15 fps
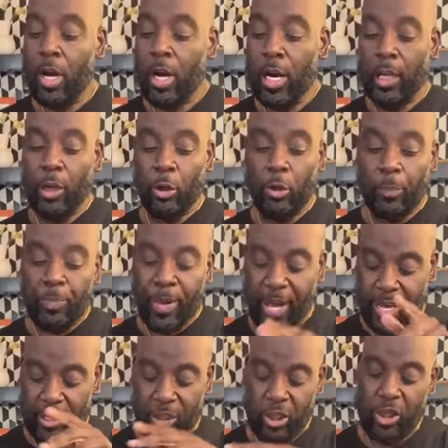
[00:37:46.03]
a little
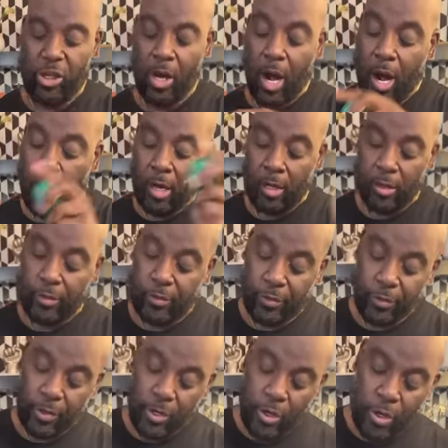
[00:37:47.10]
pinch of
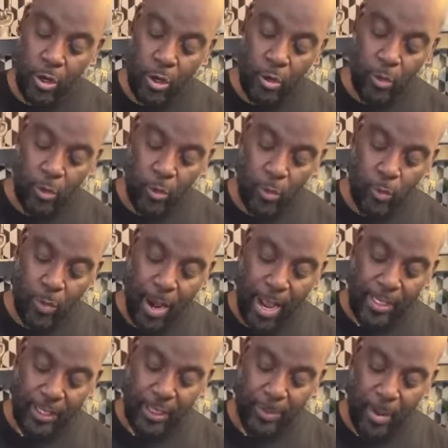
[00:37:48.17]

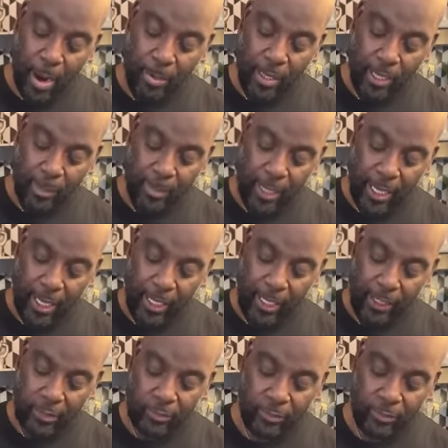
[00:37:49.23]
raspberry lemonade,